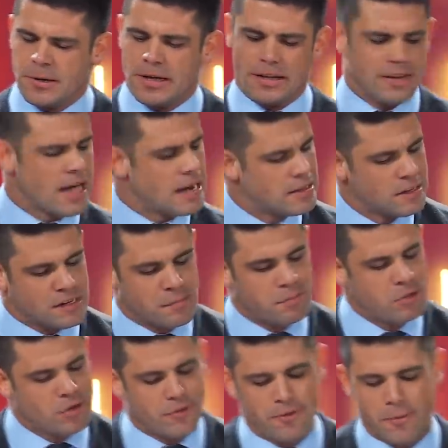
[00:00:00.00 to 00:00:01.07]
And yet, in this
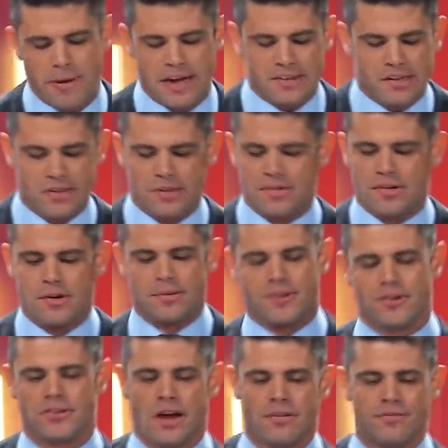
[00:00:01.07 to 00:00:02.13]
beautiful passage of
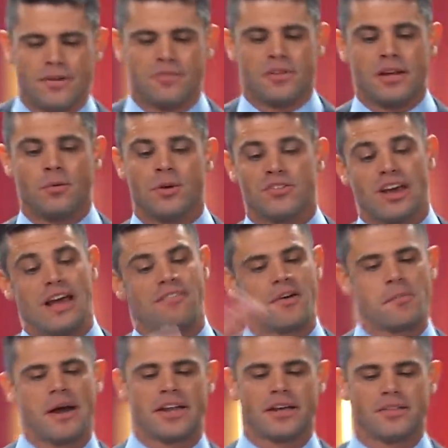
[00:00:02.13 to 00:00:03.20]
Scripture, John 15, which
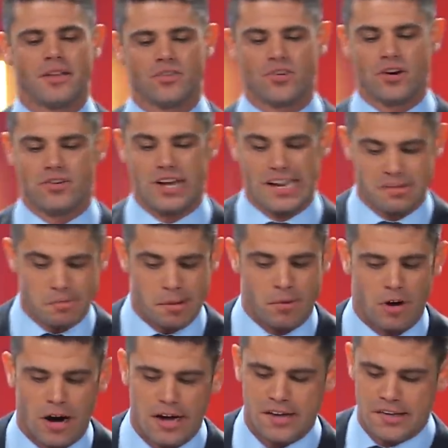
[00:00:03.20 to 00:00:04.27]
everybody in the church has
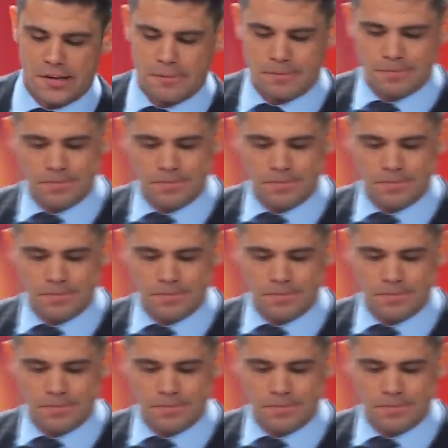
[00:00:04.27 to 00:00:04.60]
memorized,